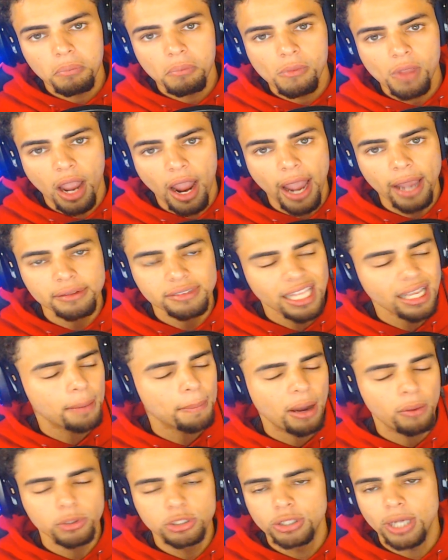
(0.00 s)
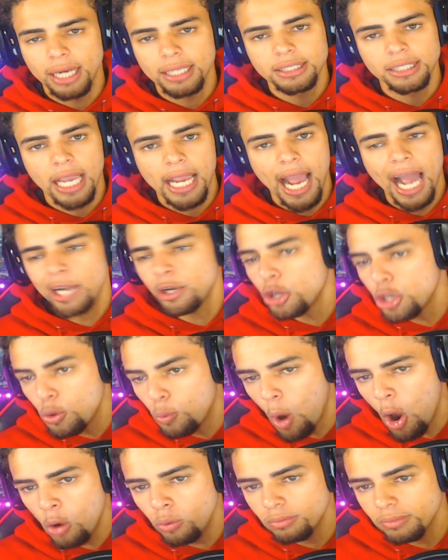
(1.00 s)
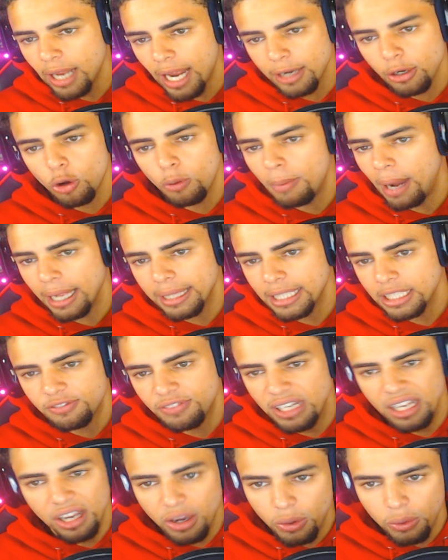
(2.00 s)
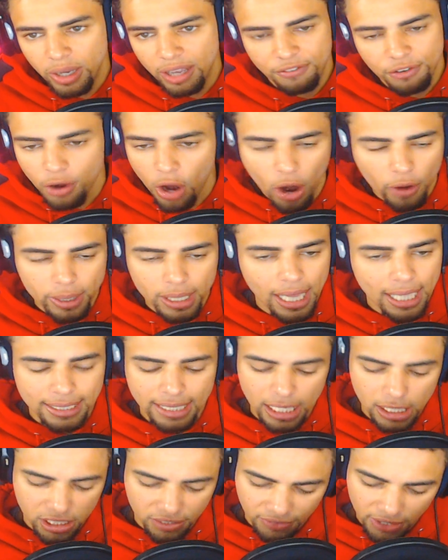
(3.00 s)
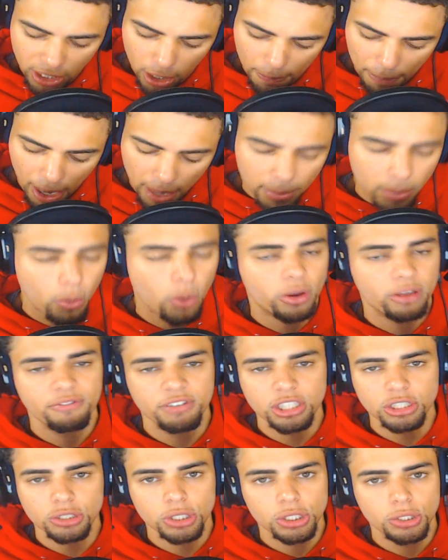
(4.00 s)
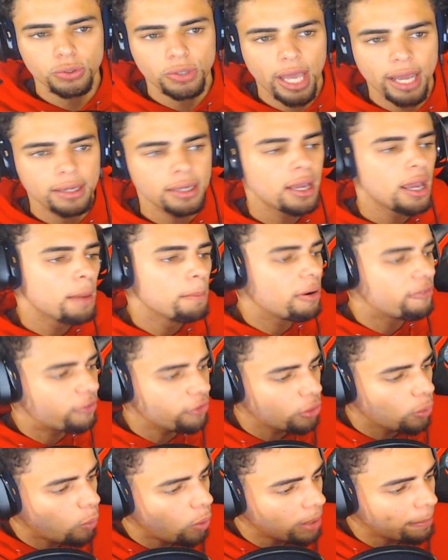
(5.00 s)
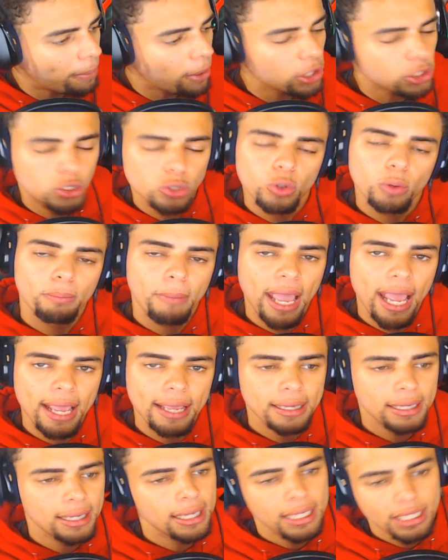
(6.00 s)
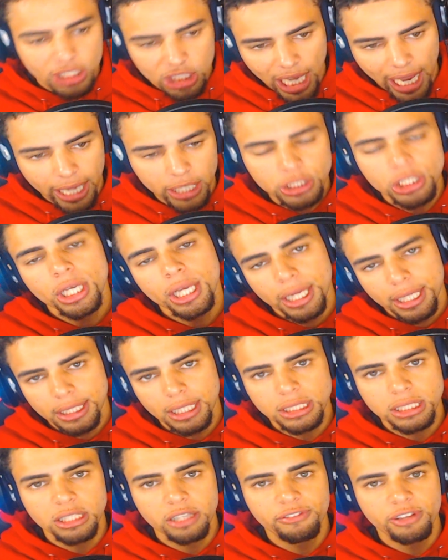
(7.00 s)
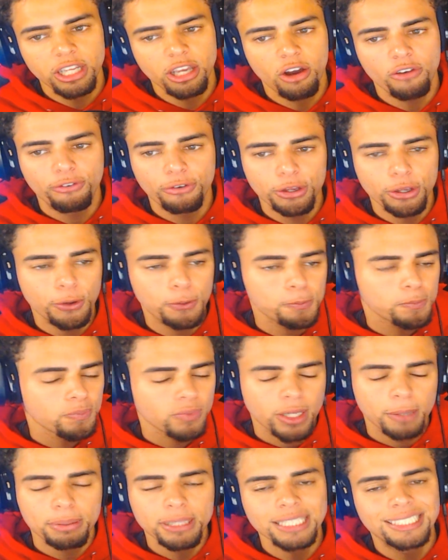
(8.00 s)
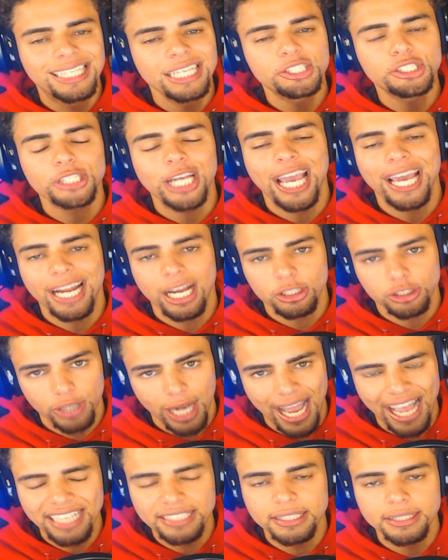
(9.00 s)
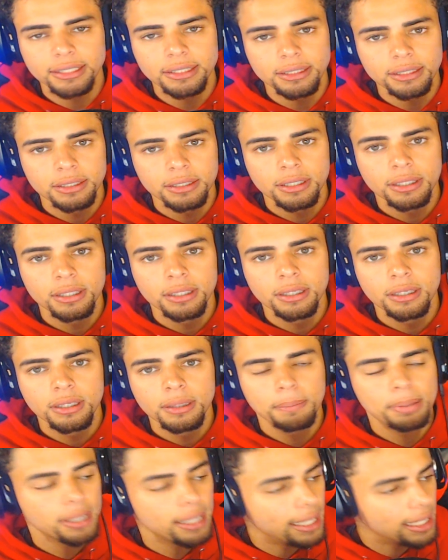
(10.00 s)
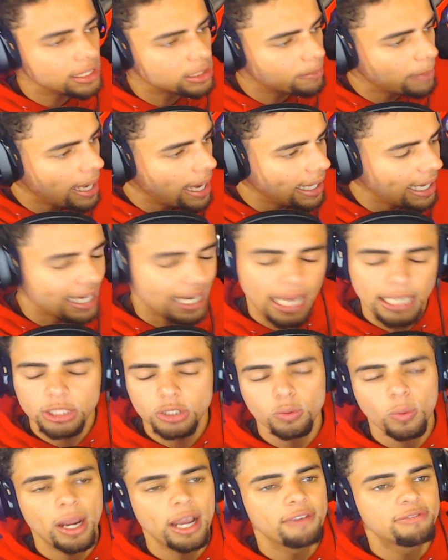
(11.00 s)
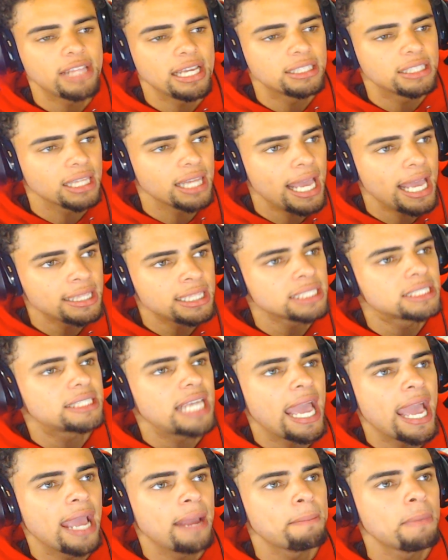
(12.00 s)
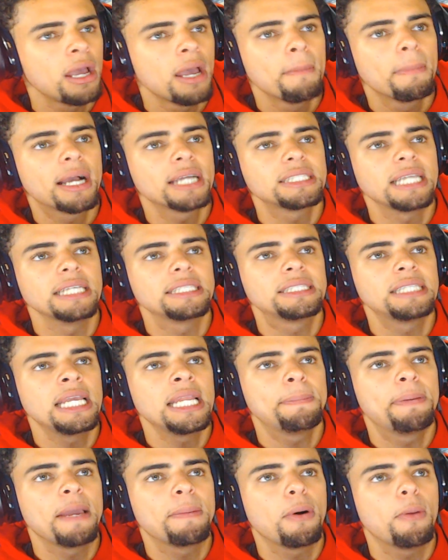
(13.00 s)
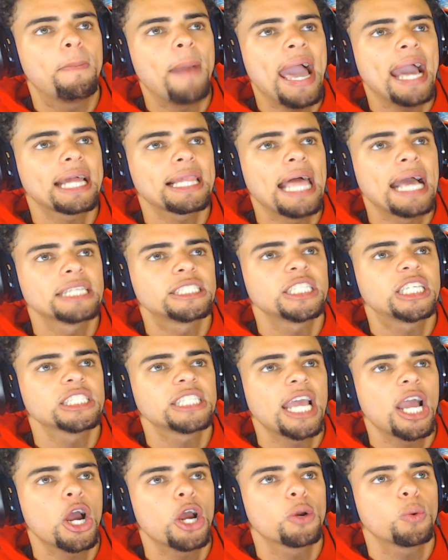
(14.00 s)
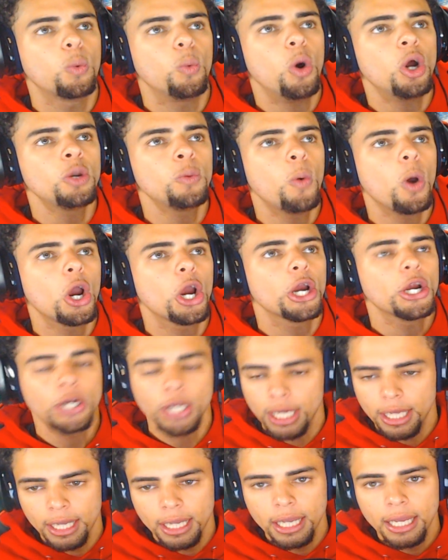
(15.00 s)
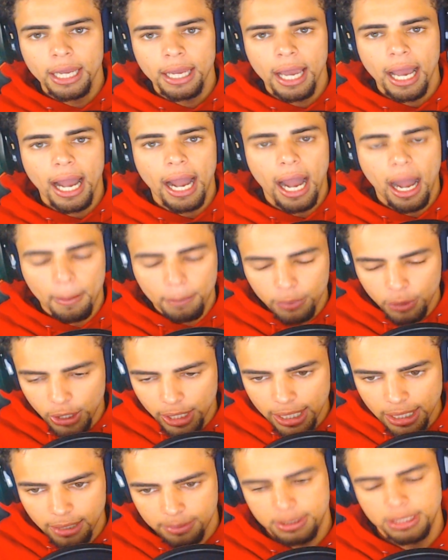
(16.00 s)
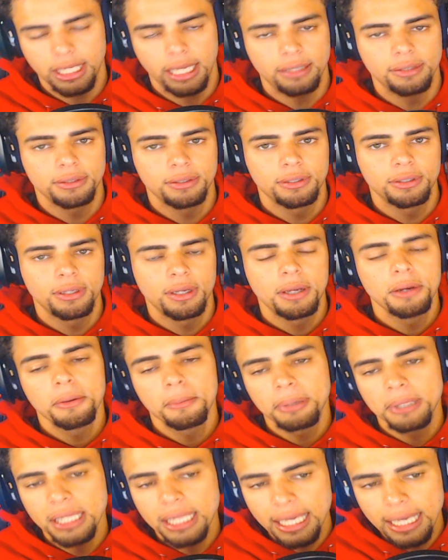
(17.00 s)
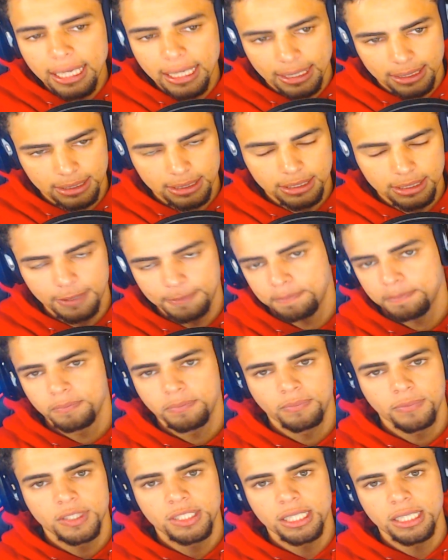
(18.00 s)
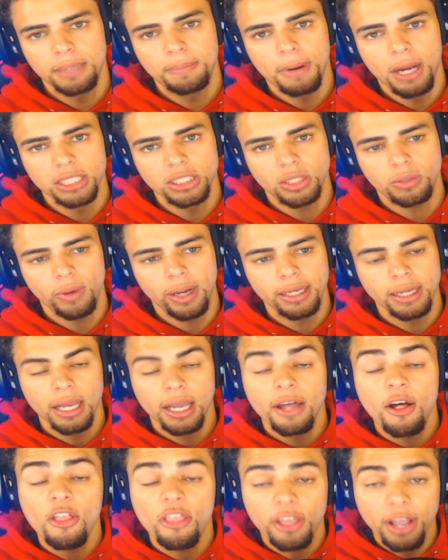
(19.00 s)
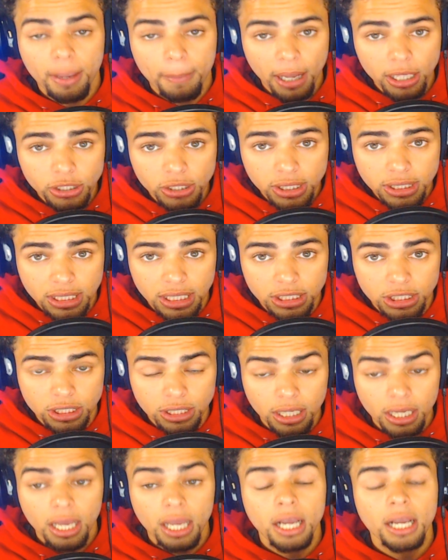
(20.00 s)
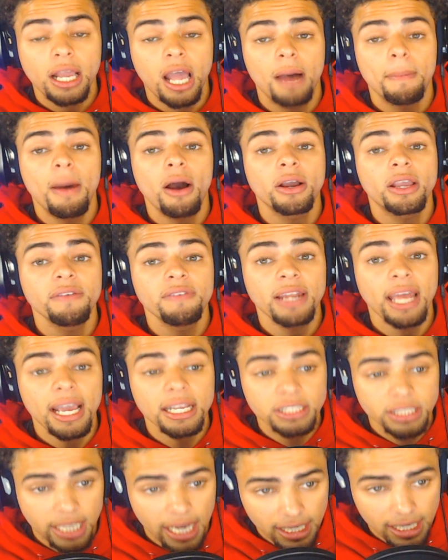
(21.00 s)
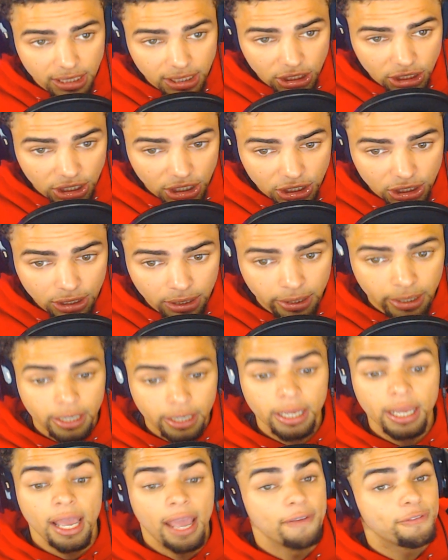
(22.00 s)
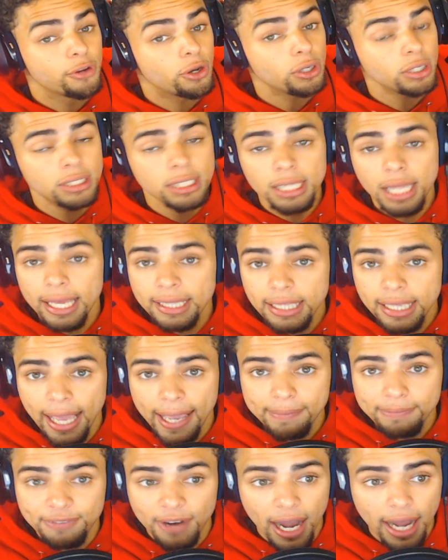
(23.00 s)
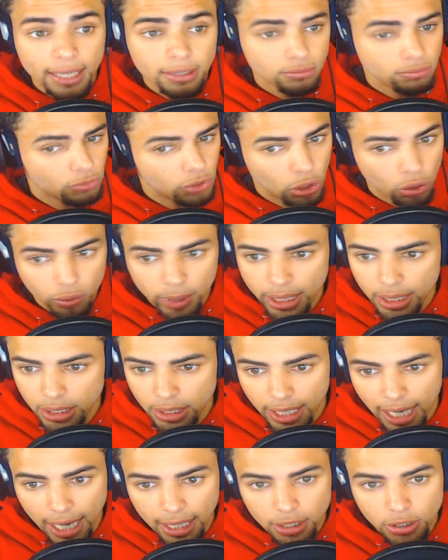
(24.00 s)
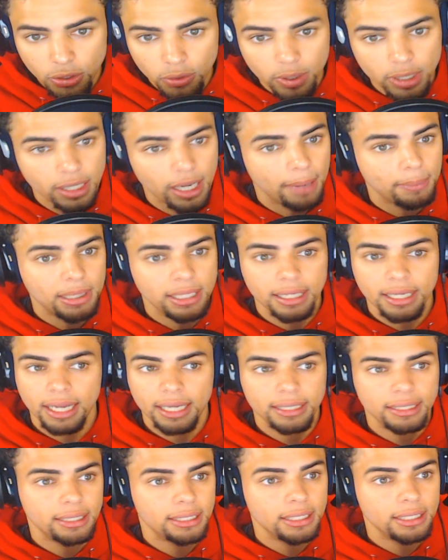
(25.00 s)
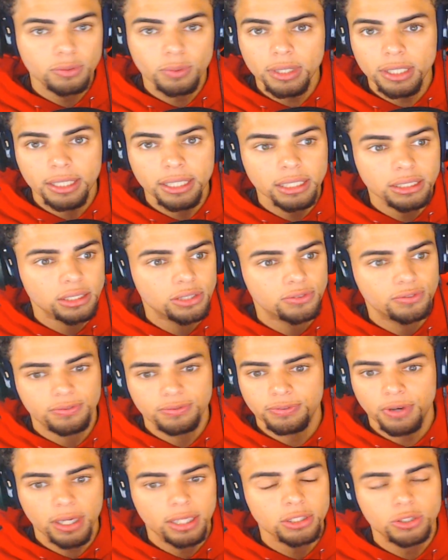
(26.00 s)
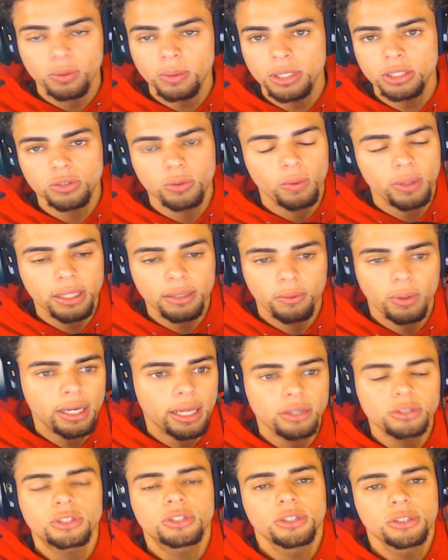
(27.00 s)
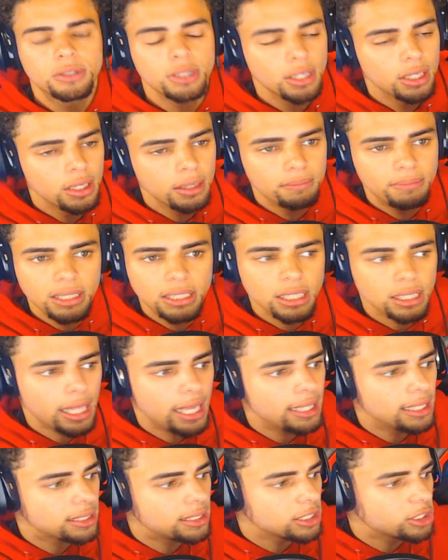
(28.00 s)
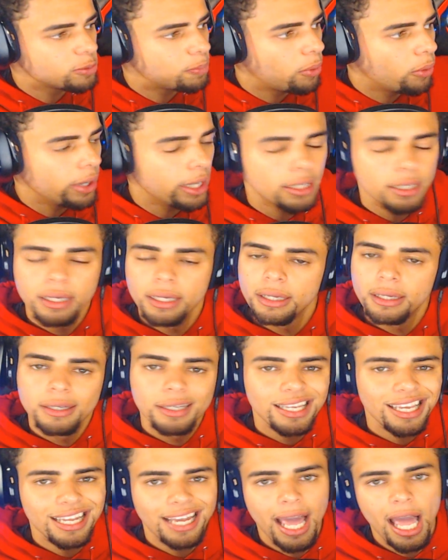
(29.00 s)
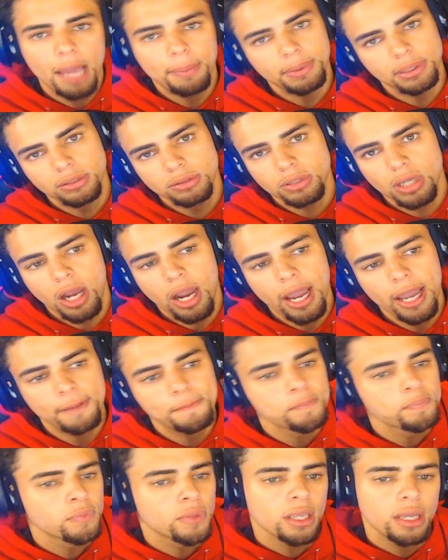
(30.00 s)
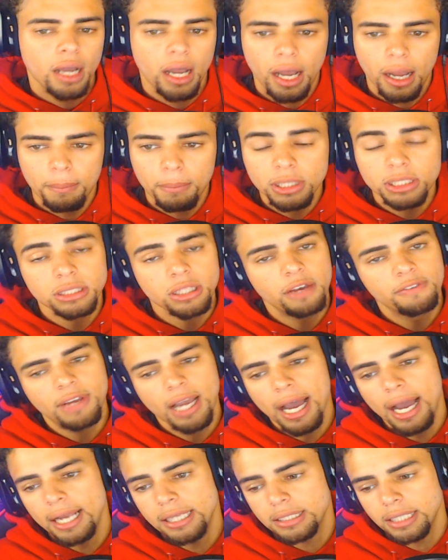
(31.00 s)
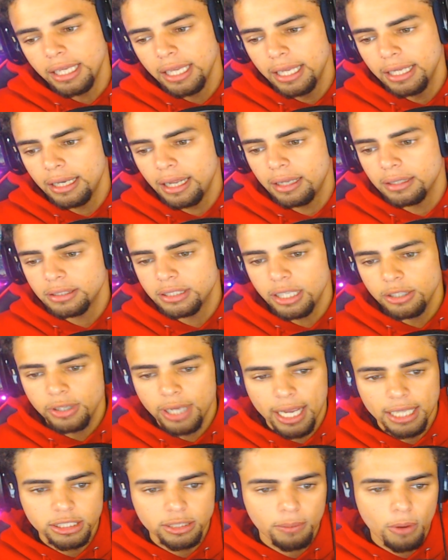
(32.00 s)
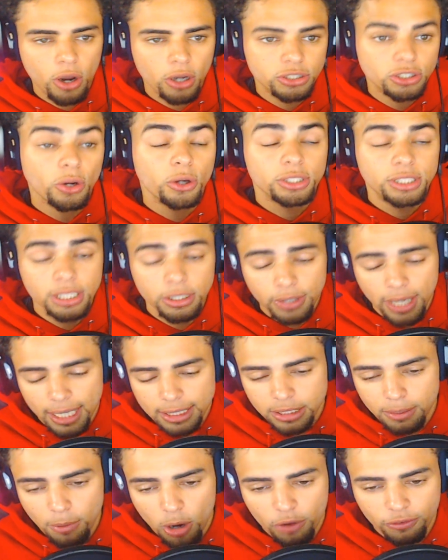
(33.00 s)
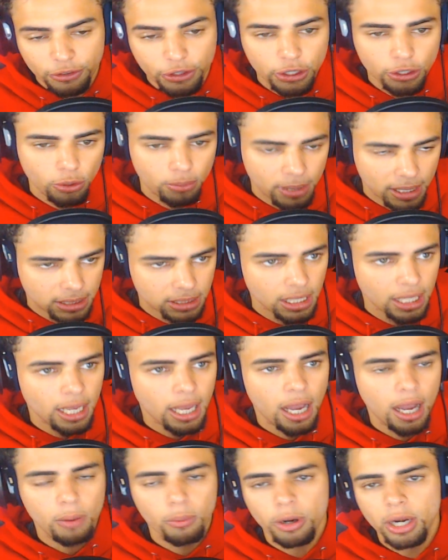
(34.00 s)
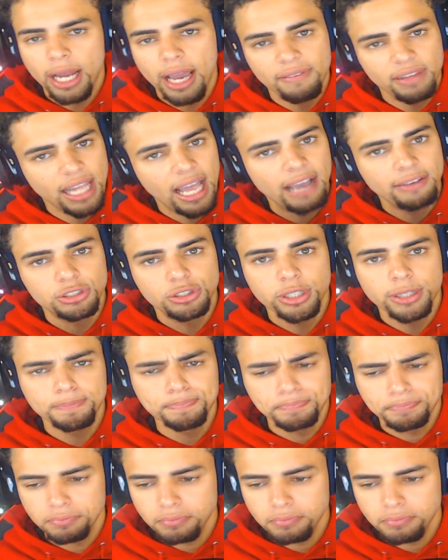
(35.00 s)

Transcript: All right, think about what you got to say. I know you won't. I know this video, if you're already like that, this video probably won't convince you to do that. But for the one person who may change, this is the video for you. Please get your head out your asses. Please, man. And I swear, if they delay this game because they've seen people backlashing because they heard one word, I'm going to get upset. Please, CD Projekt Red, think about your decision. Come out, give an educated decision. If you're going to delay the game, fine. Do it. You got to do it. I mean, it is what it is. It's fucking 2020. What else could be delayed at this point? It happens. All right. Much love, guys. Again, I'll tell you guys tomorrow or see you guys tomorrow for Cubics. We're going to have a live stream.